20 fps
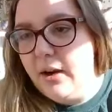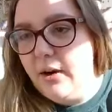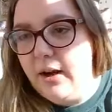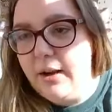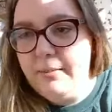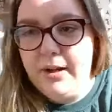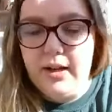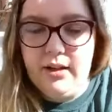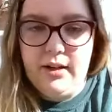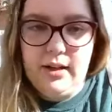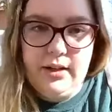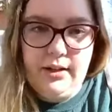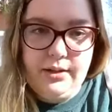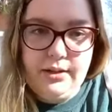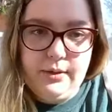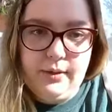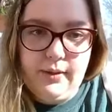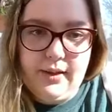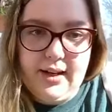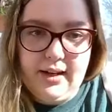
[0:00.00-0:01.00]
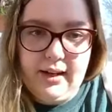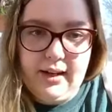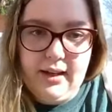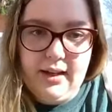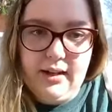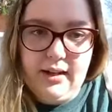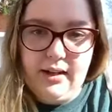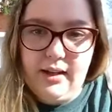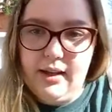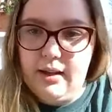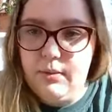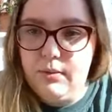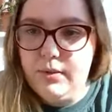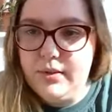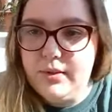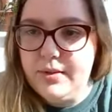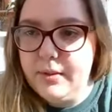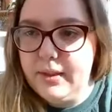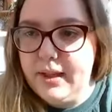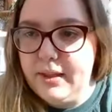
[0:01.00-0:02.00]
So I'm not going to do that again. He
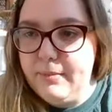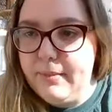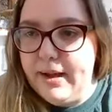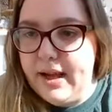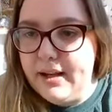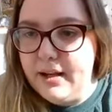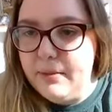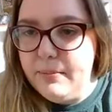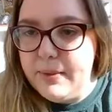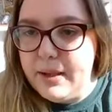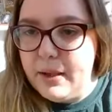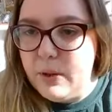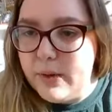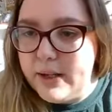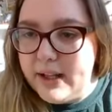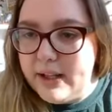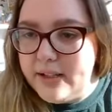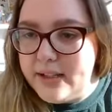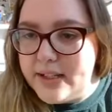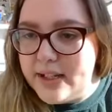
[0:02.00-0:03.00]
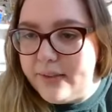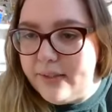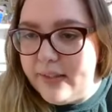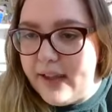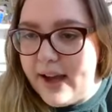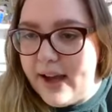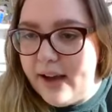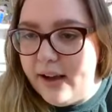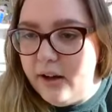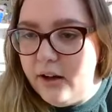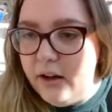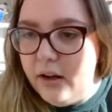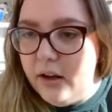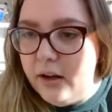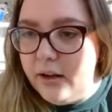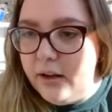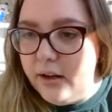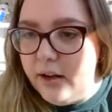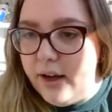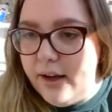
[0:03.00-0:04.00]
was really mad at me when I did that.